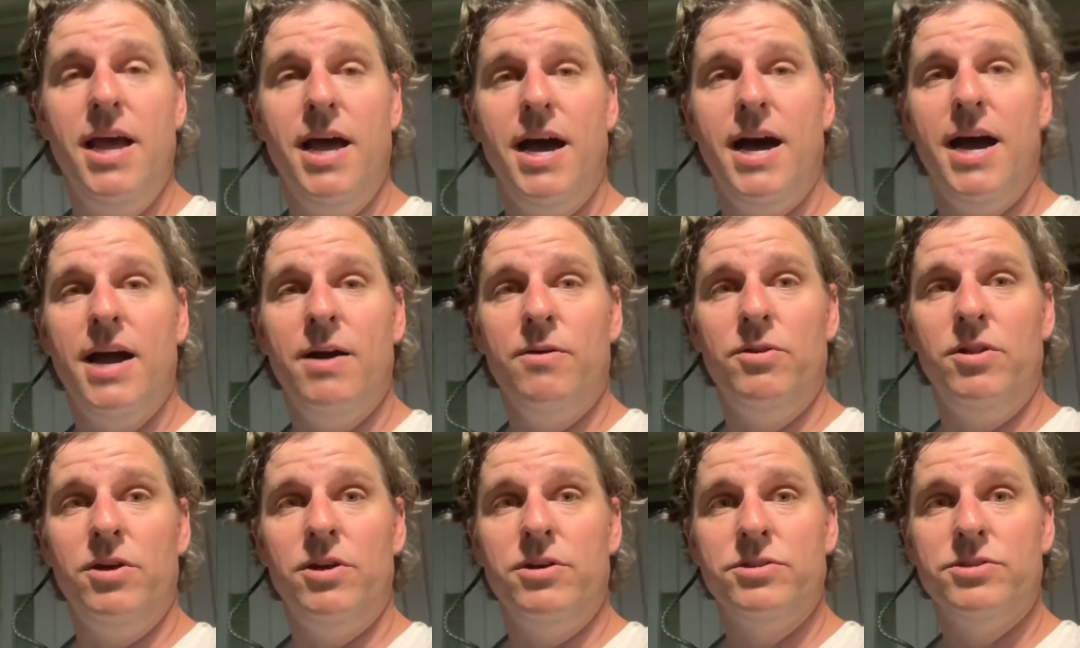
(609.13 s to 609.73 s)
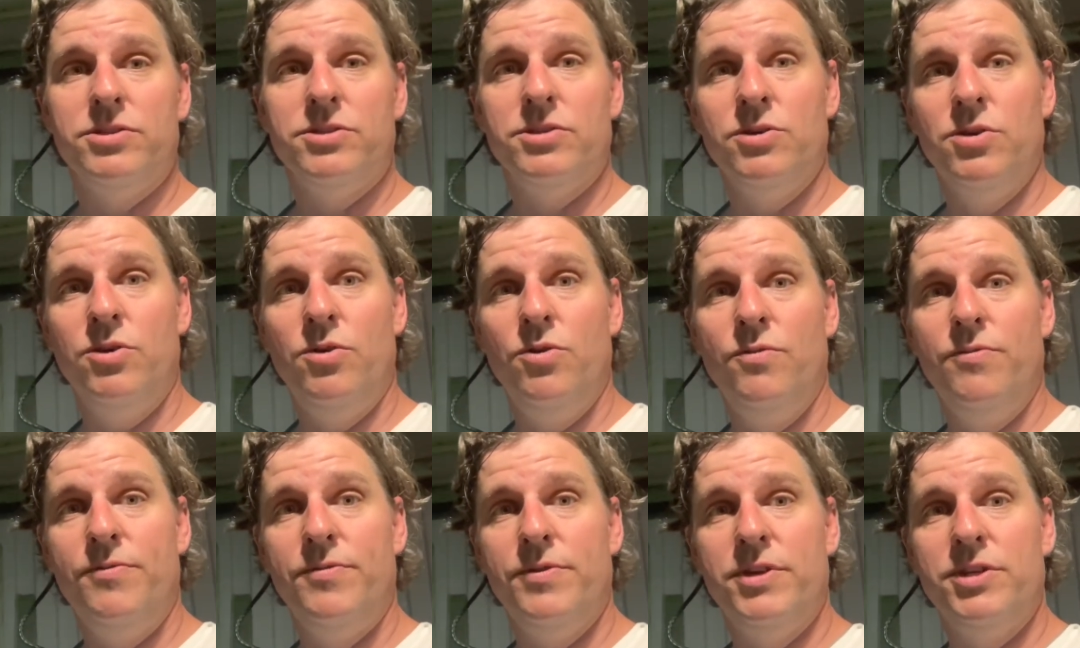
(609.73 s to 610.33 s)
I will
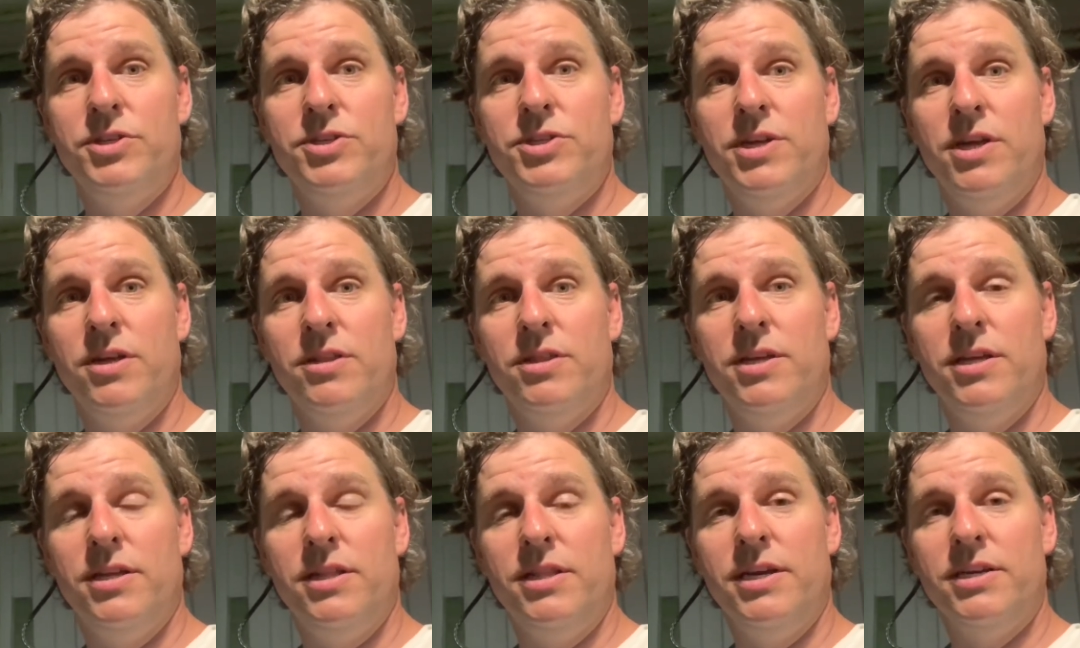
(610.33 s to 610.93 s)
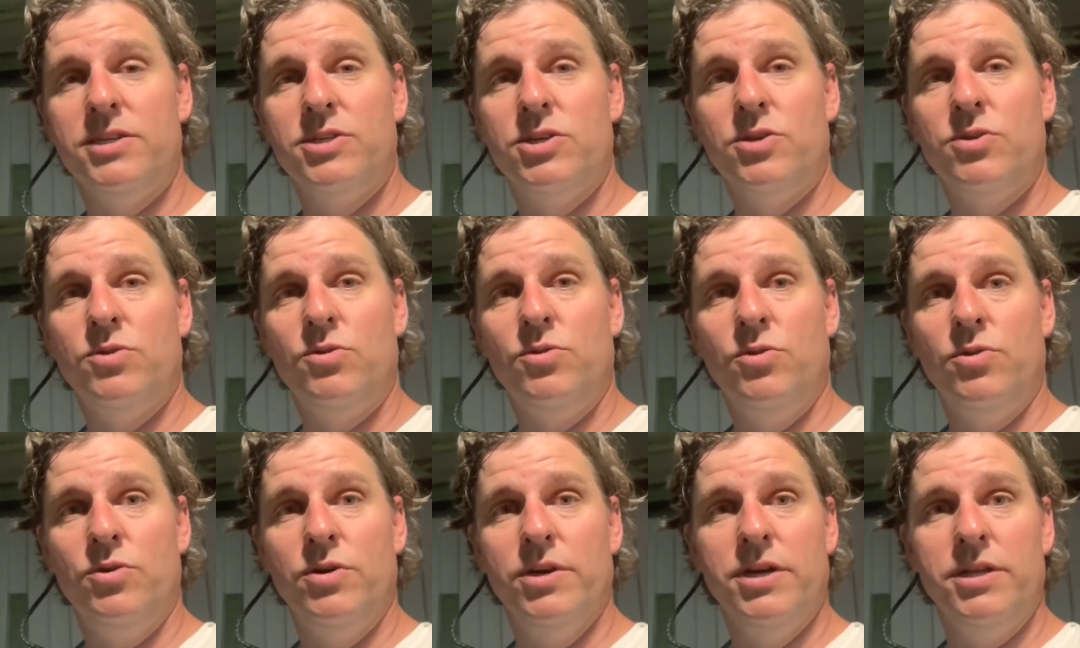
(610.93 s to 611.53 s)
also finish out the
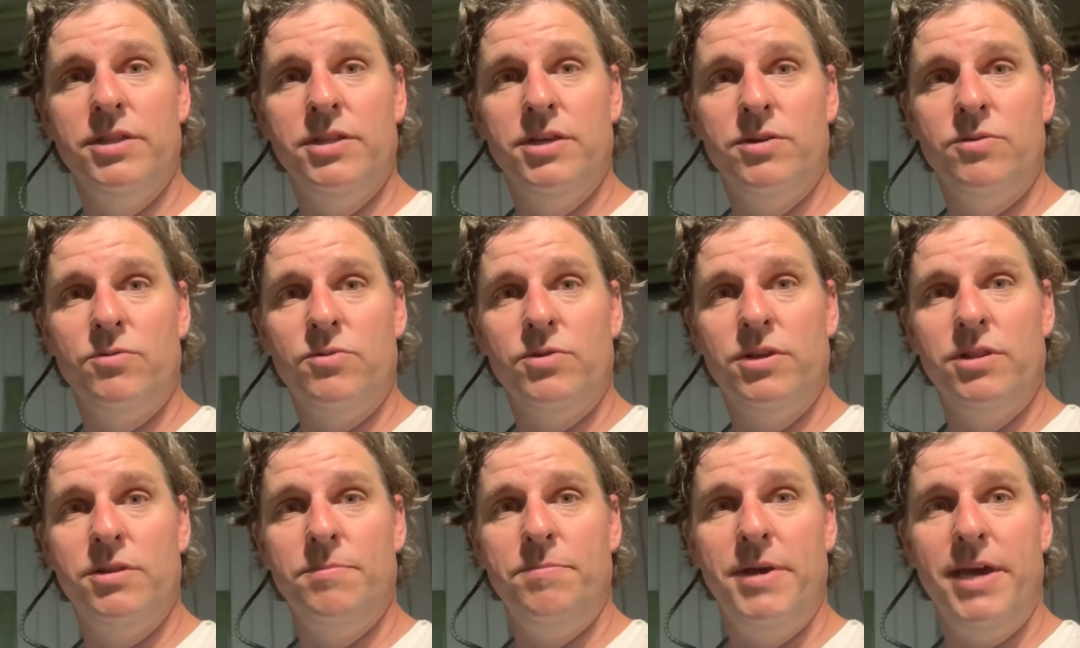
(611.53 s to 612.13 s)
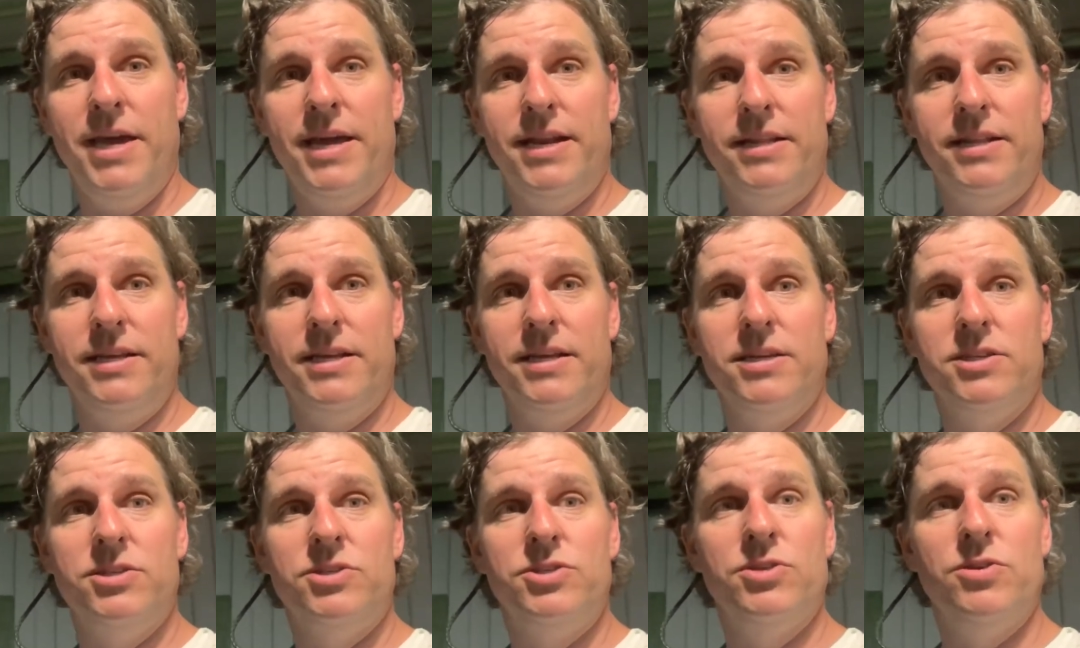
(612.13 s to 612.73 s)
electrical and then run the
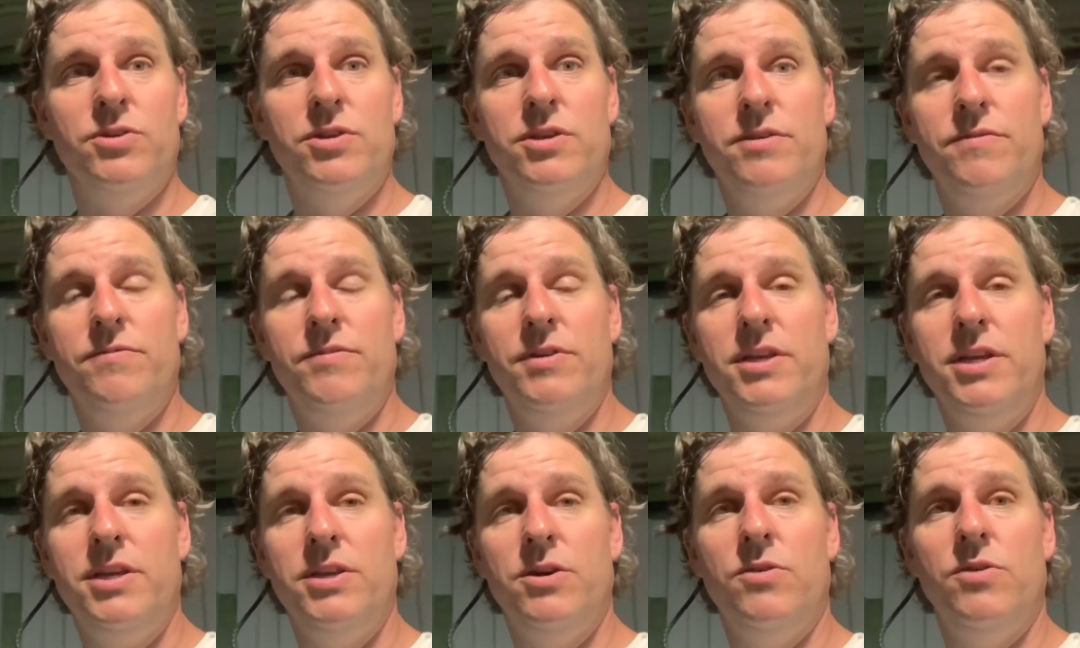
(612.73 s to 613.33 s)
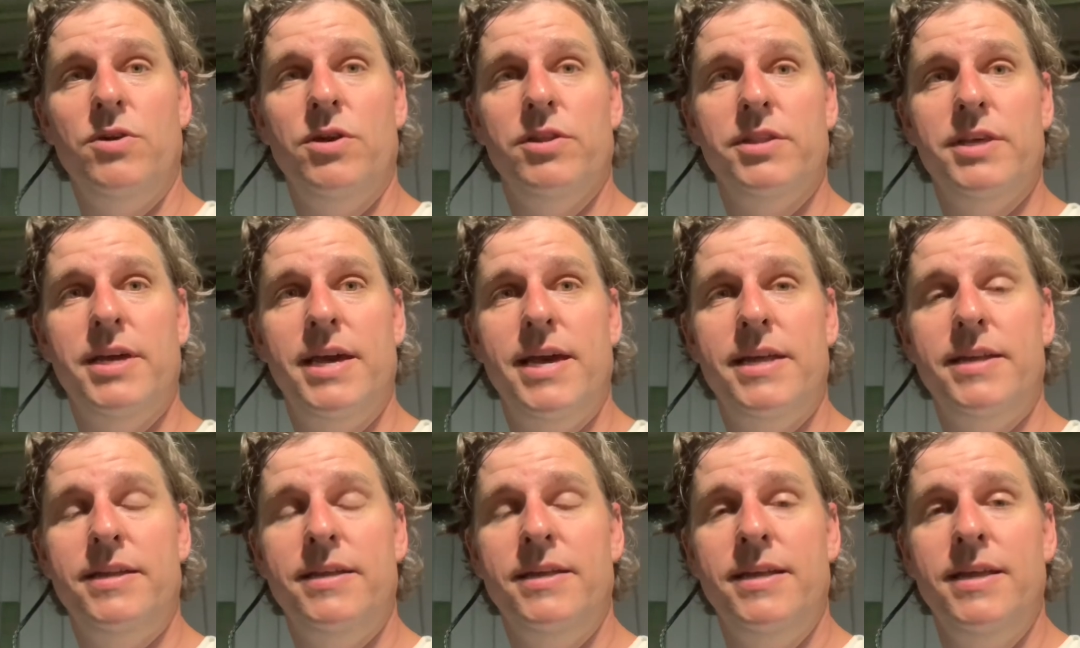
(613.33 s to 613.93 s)
paneling and show you a video on
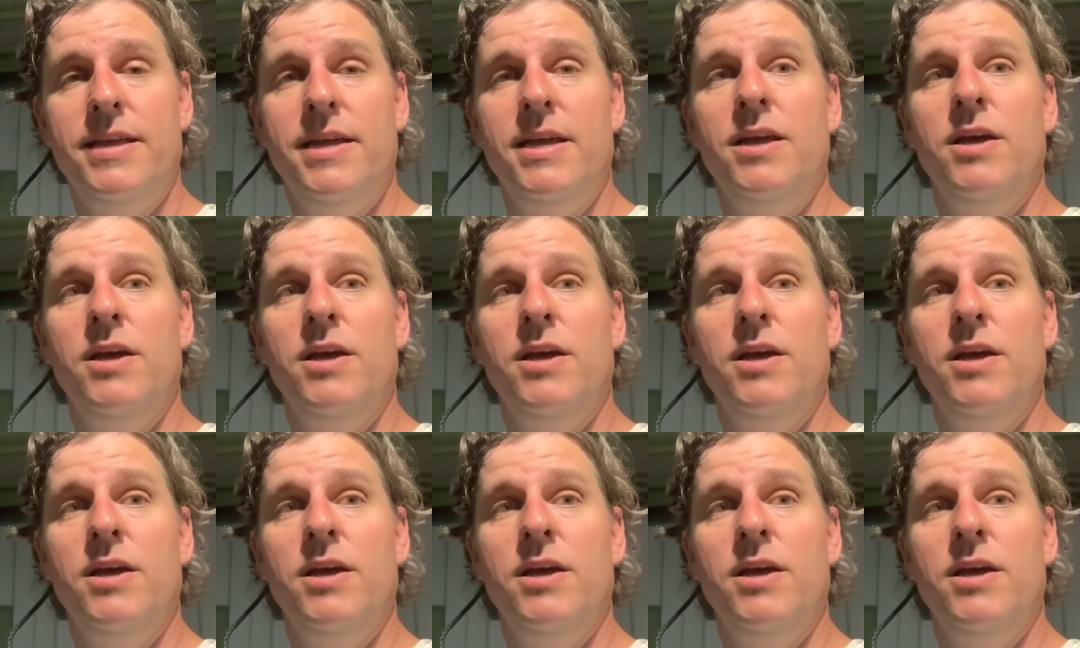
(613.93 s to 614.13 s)
that.